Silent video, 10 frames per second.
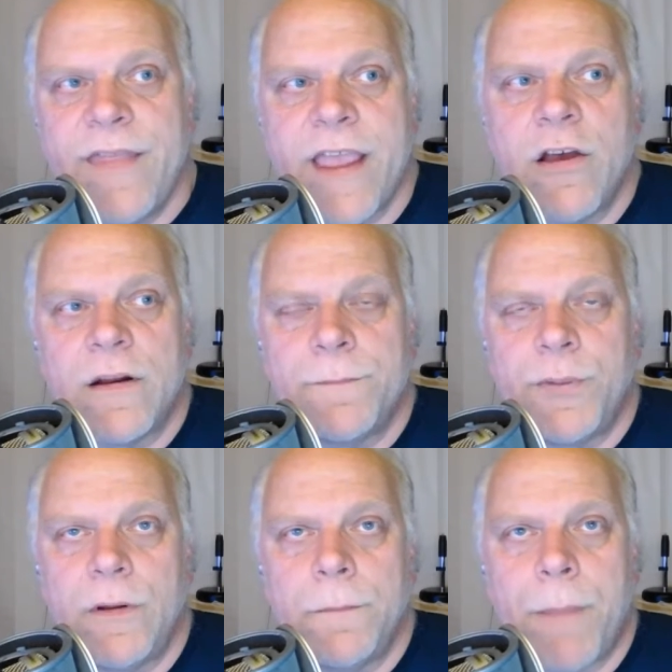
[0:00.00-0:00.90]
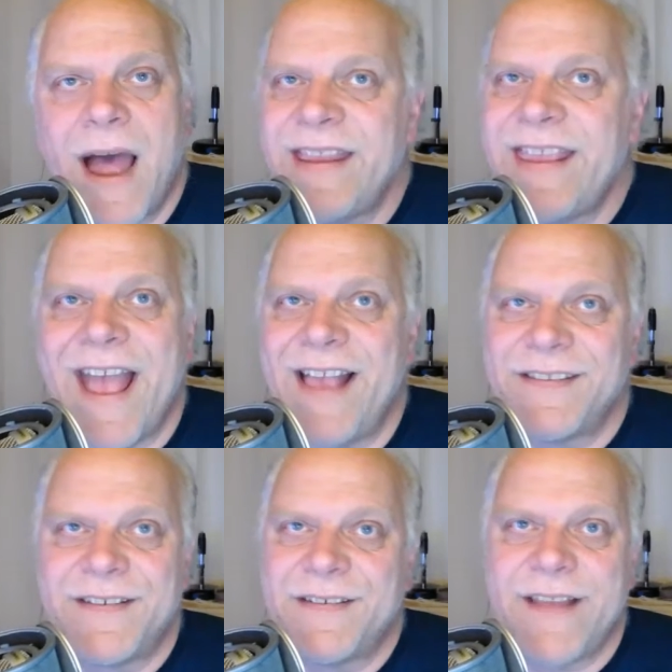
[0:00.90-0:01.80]
they could have pulled
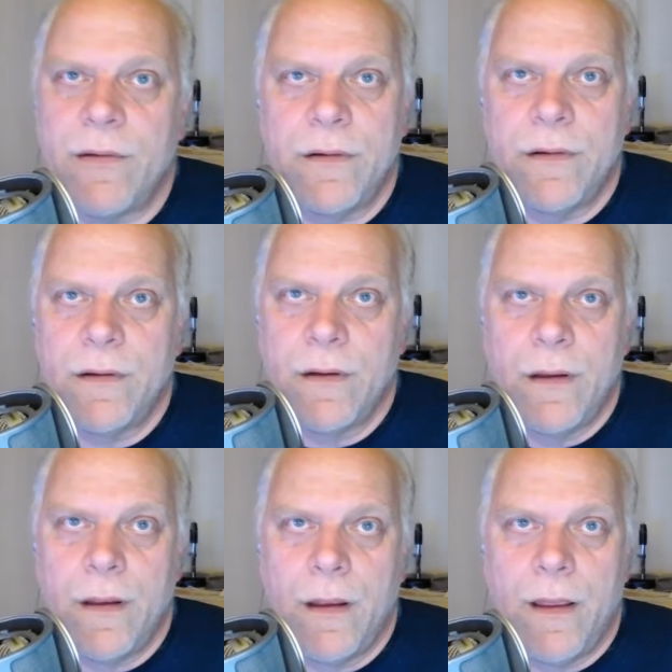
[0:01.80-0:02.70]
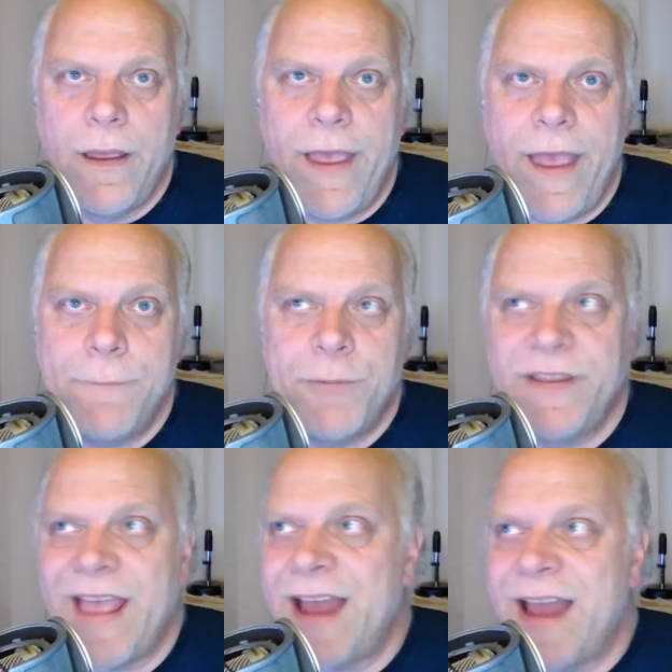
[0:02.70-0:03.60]
podcasts out and
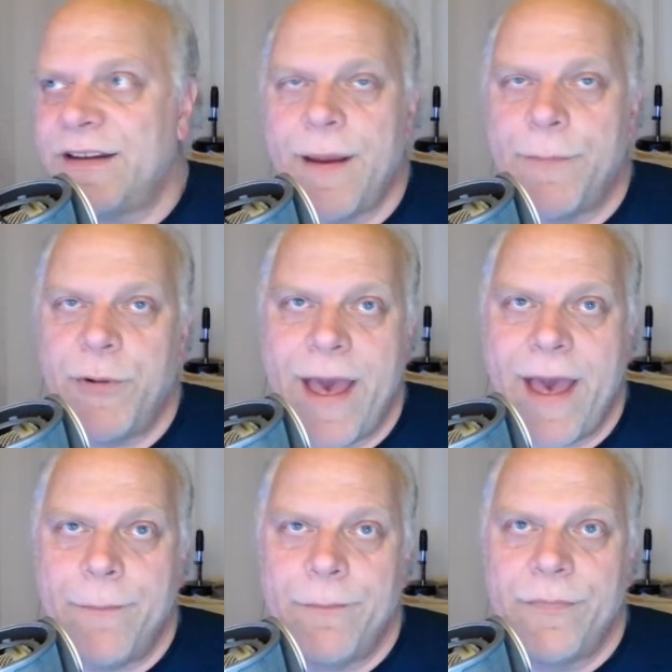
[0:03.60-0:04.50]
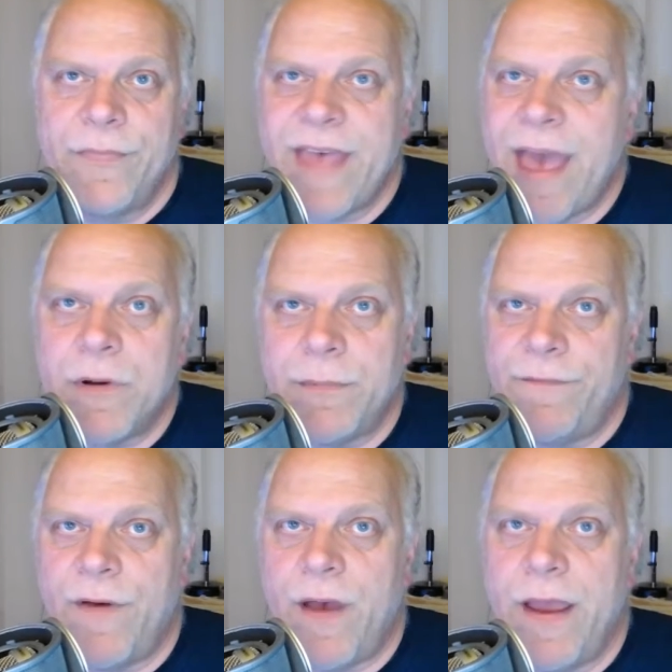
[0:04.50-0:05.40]
put that in a separate app. That would have been
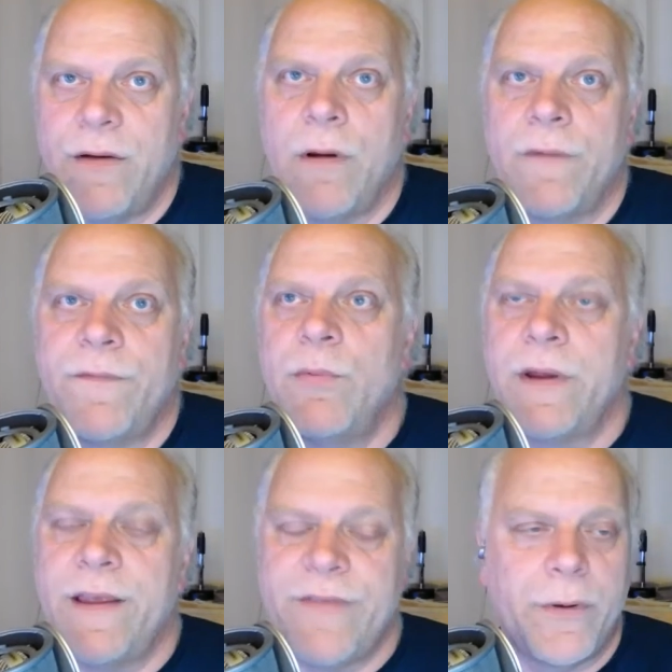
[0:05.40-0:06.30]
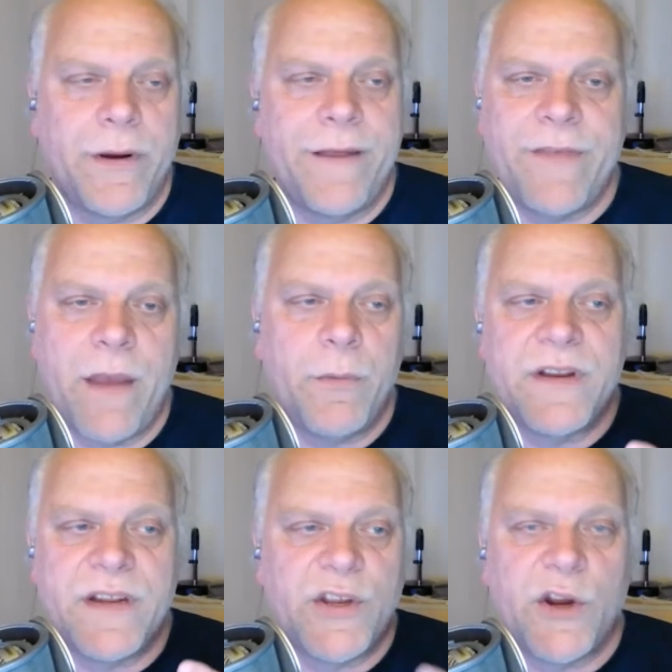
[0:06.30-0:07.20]
fine. Or if you were, if they were, if they
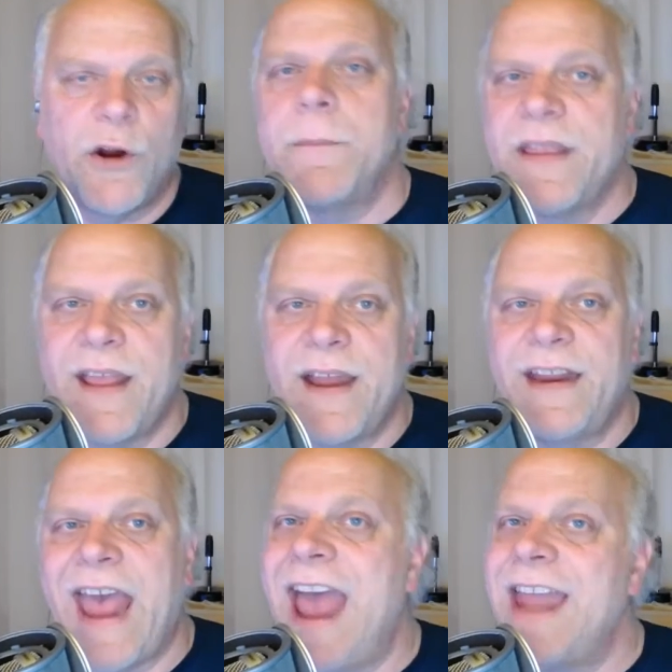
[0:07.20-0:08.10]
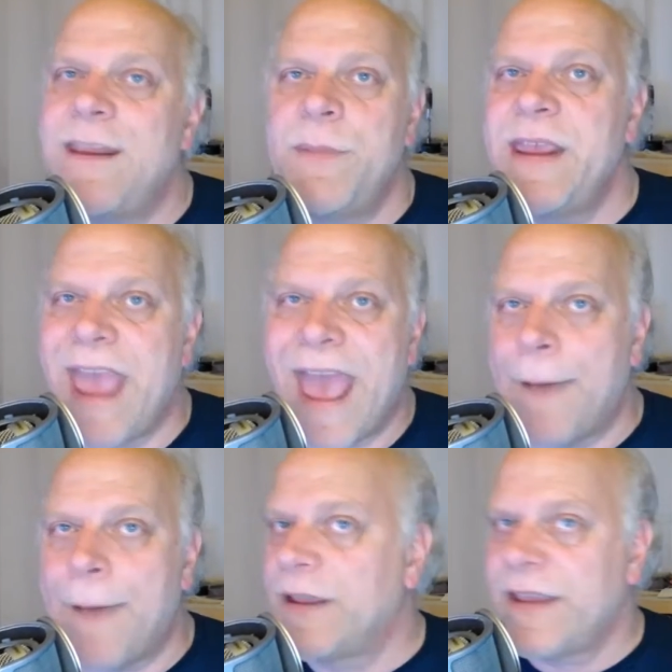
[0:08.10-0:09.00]
were determined that it had to be
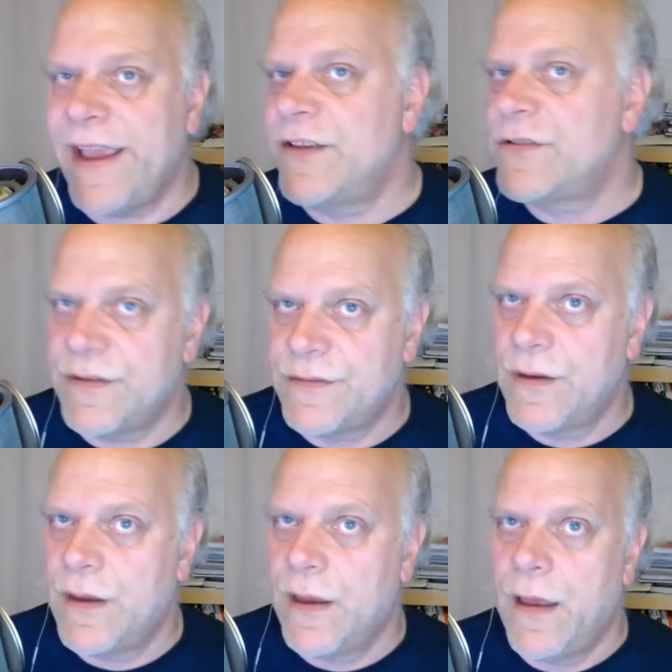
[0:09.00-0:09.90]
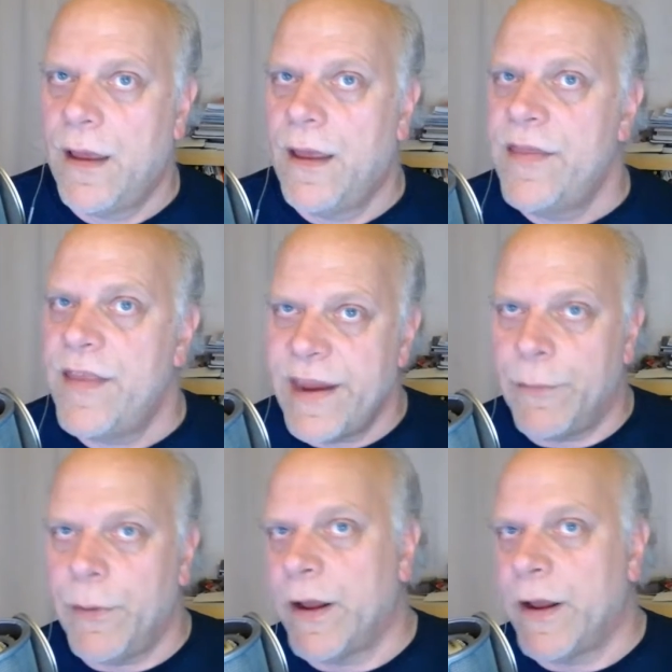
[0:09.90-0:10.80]
applications
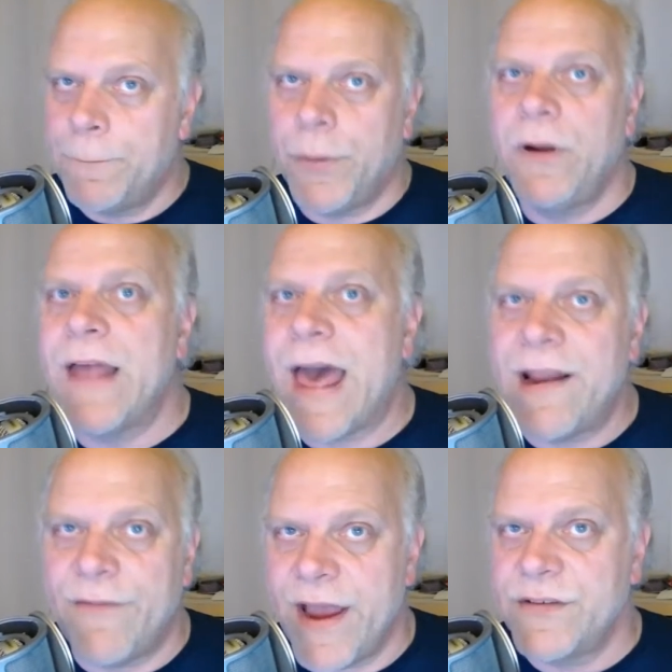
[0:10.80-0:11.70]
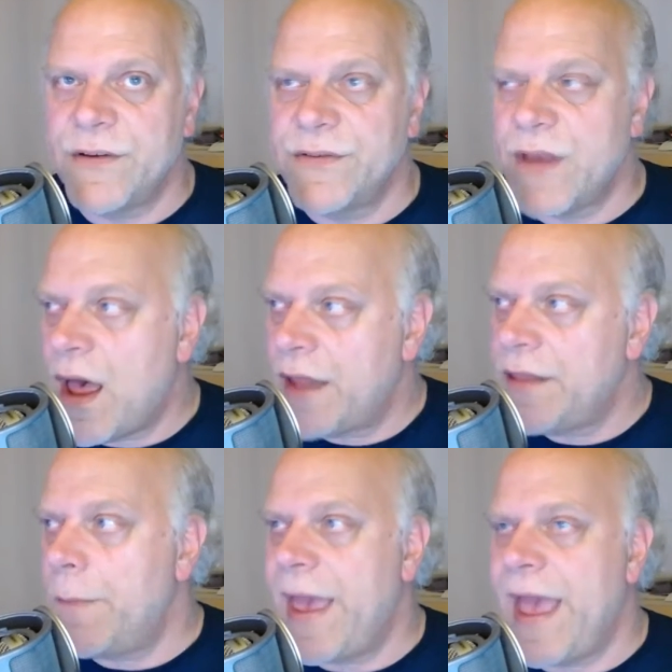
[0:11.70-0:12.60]
that they were going to pull out of iTunes
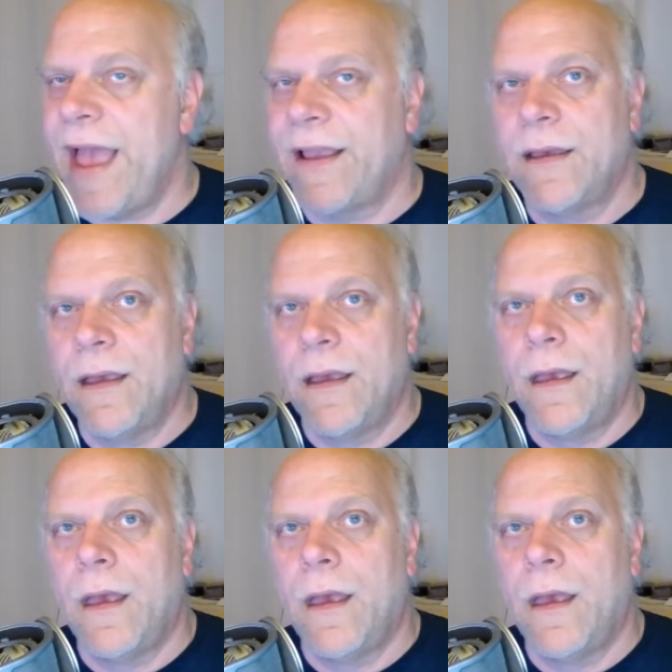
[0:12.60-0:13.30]
on the Mac,